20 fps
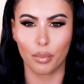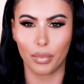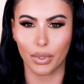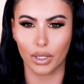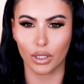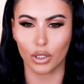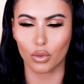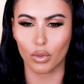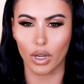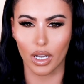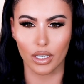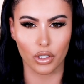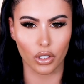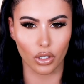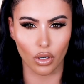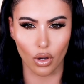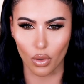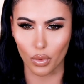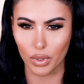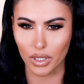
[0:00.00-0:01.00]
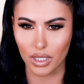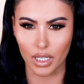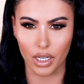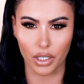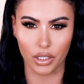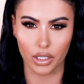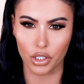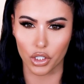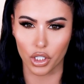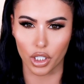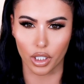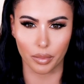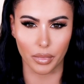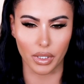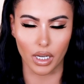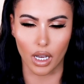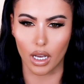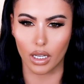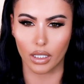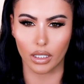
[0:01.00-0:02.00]
but you guys are always there to cheer me
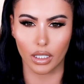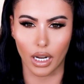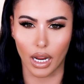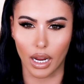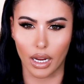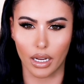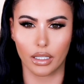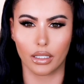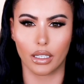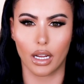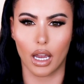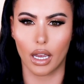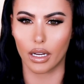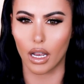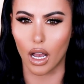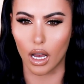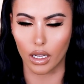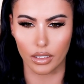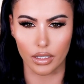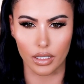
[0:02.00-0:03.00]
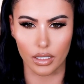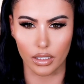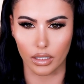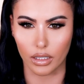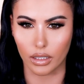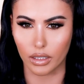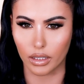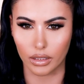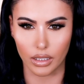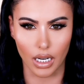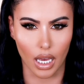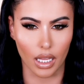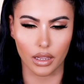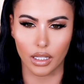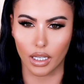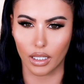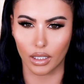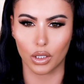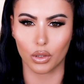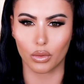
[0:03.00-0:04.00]
on, and I honestly could not
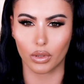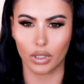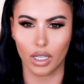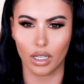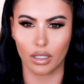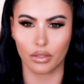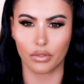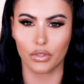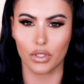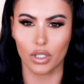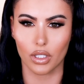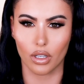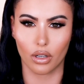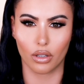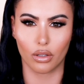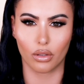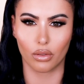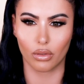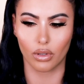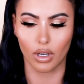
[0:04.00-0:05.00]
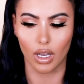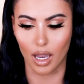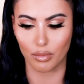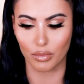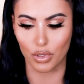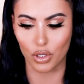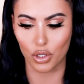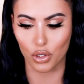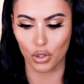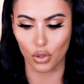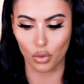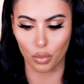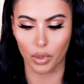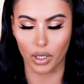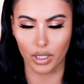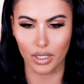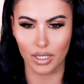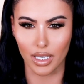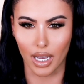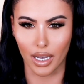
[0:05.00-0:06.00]
thank you enough. So I'm super
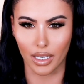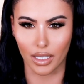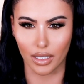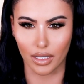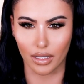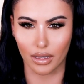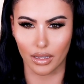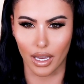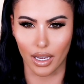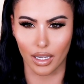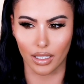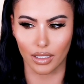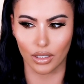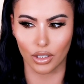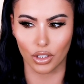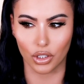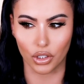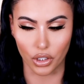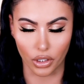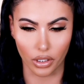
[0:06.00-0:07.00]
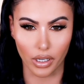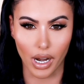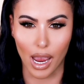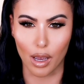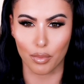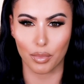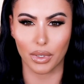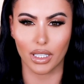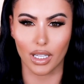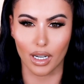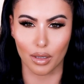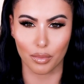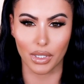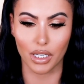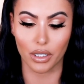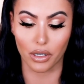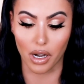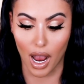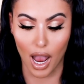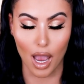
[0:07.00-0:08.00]
excited that you're happy that I'm
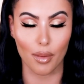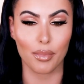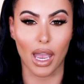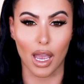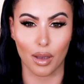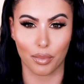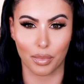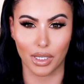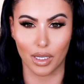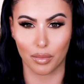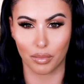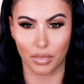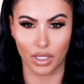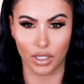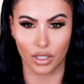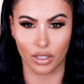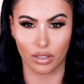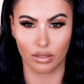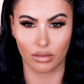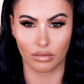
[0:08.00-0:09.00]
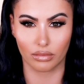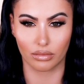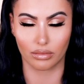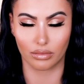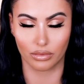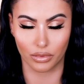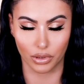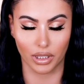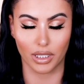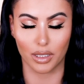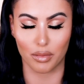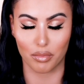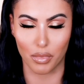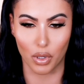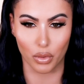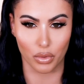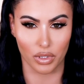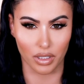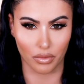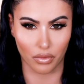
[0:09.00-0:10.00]
here. I'm happy I'm here, really,
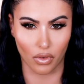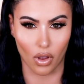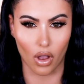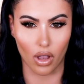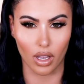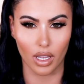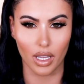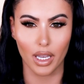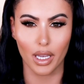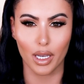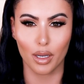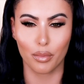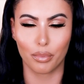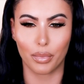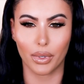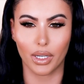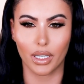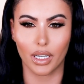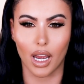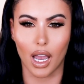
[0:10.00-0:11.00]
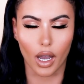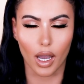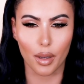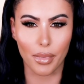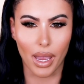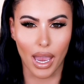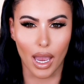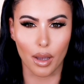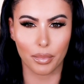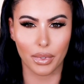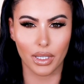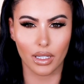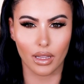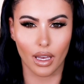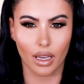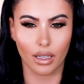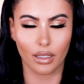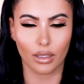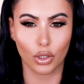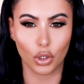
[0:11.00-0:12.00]
most of all. But I'm happy
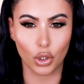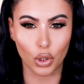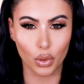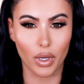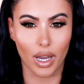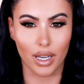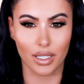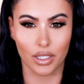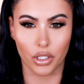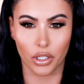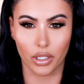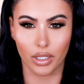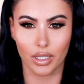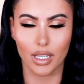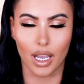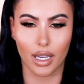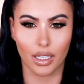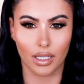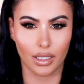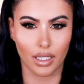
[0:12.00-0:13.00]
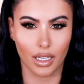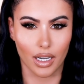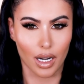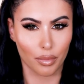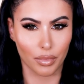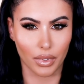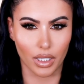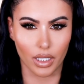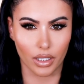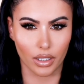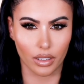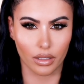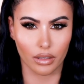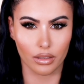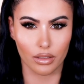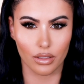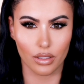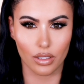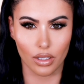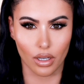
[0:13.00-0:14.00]
that you guys are excited that I'm here.
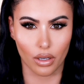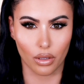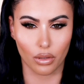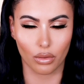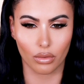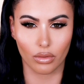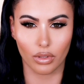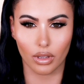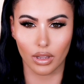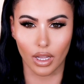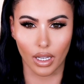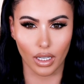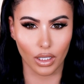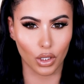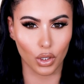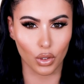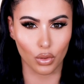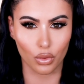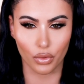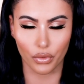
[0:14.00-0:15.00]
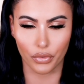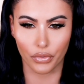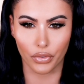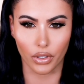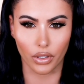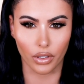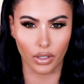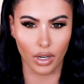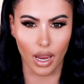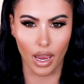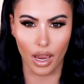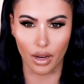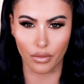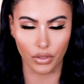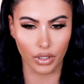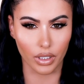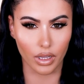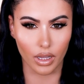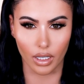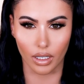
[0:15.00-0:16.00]
So thank you for
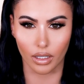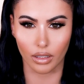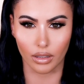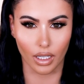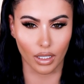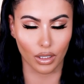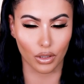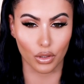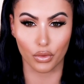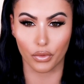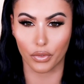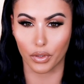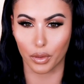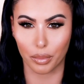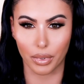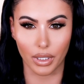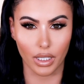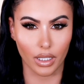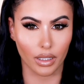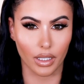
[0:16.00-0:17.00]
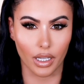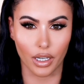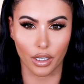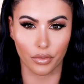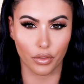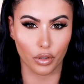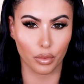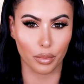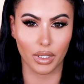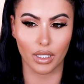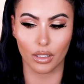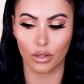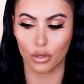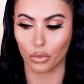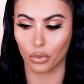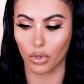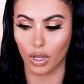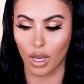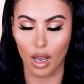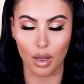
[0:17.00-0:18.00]
everything. Thank you for being there for me
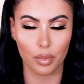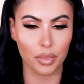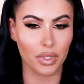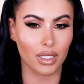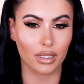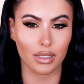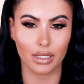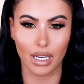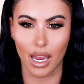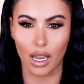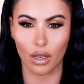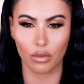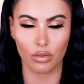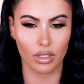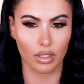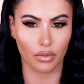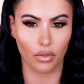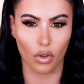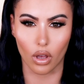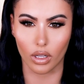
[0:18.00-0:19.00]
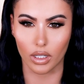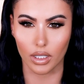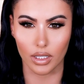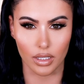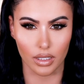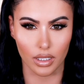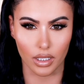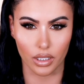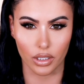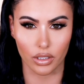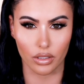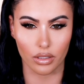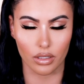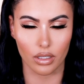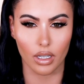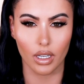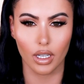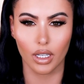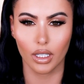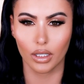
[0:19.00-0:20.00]
through the ups and downs of all these
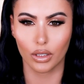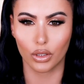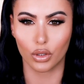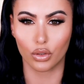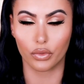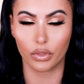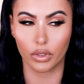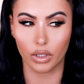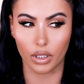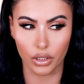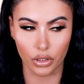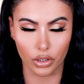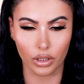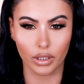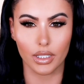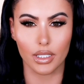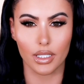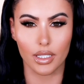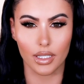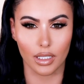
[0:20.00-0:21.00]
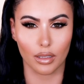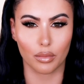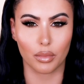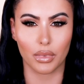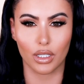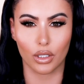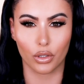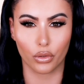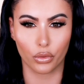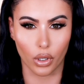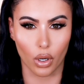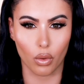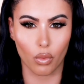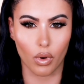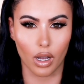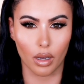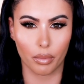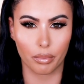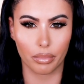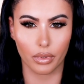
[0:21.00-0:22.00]
years. You've literally seen me grow
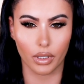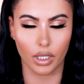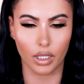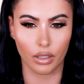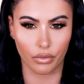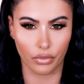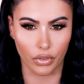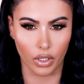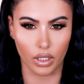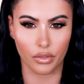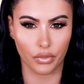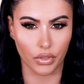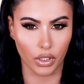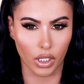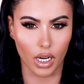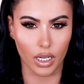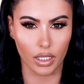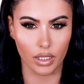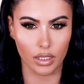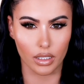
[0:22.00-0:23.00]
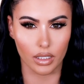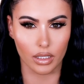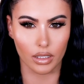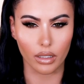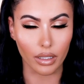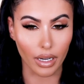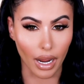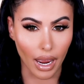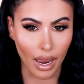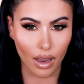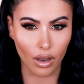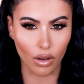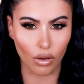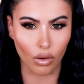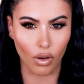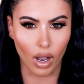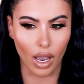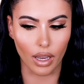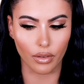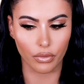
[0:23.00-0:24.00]
up in front of your eyes. And
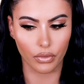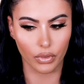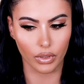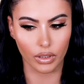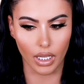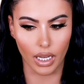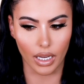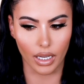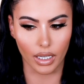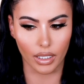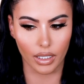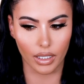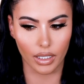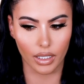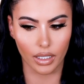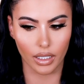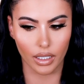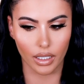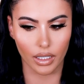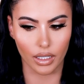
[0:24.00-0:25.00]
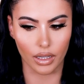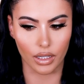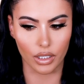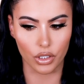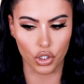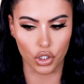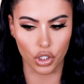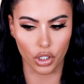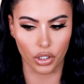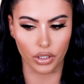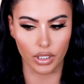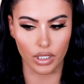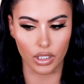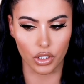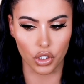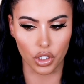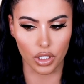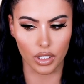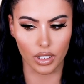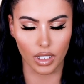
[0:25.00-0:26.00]
now I feel like the journey
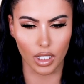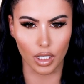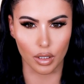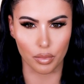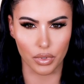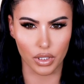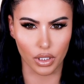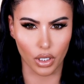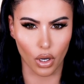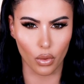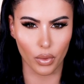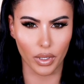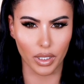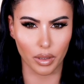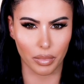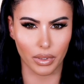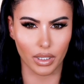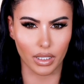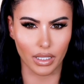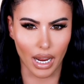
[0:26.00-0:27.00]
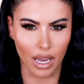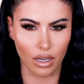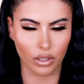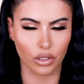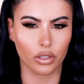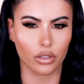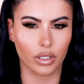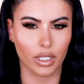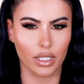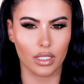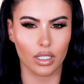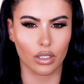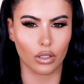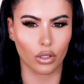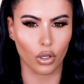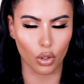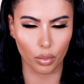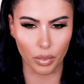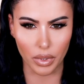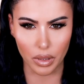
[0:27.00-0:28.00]
just keeps going, but now you'll get to
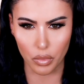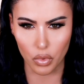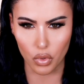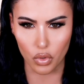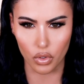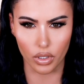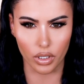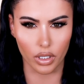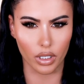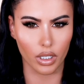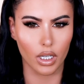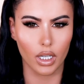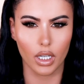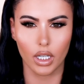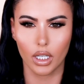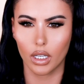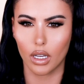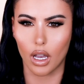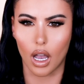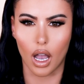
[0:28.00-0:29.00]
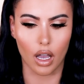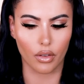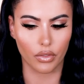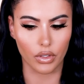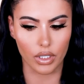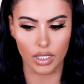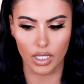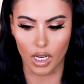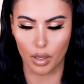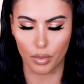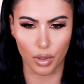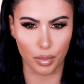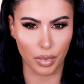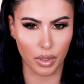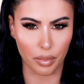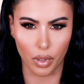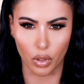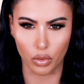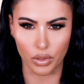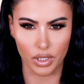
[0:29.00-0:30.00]
know me more. Obviously, I'm gonna
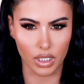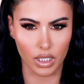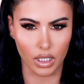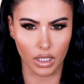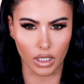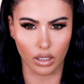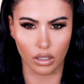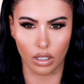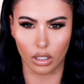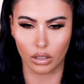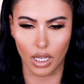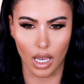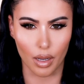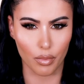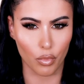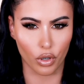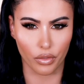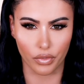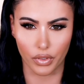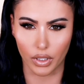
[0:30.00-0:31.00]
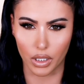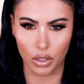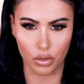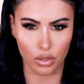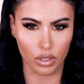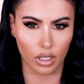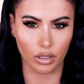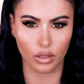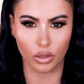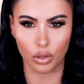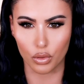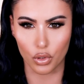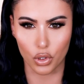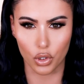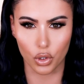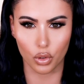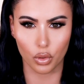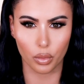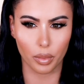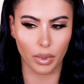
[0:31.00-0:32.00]
be posting a lot more videos on
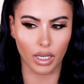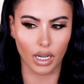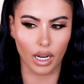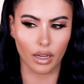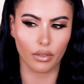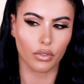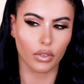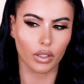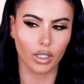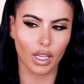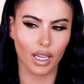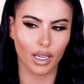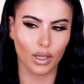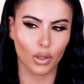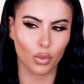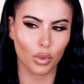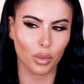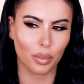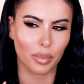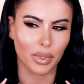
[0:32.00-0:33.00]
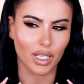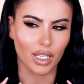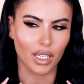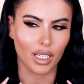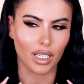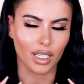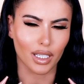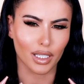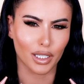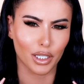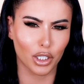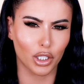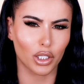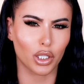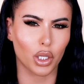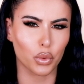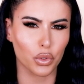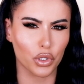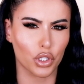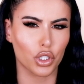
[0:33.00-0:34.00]
YouTube, and I feel like we'll be
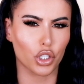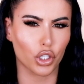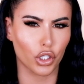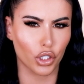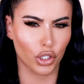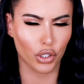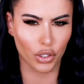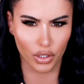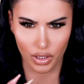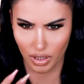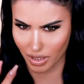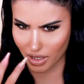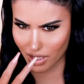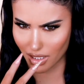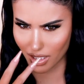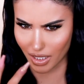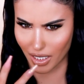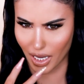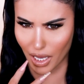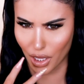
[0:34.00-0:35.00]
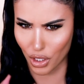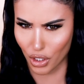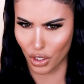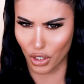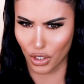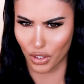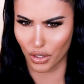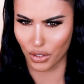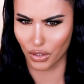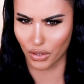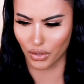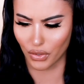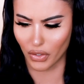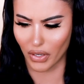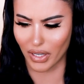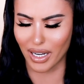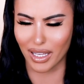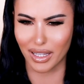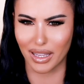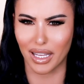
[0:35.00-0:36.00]
closer together.
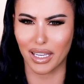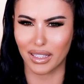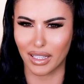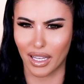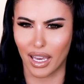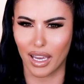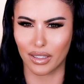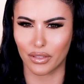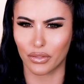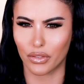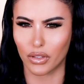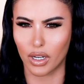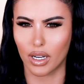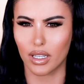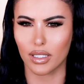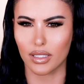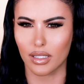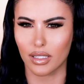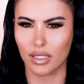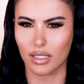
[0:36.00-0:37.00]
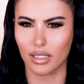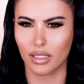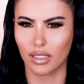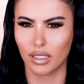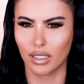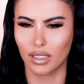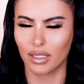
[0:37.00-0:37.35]
And I like that for us.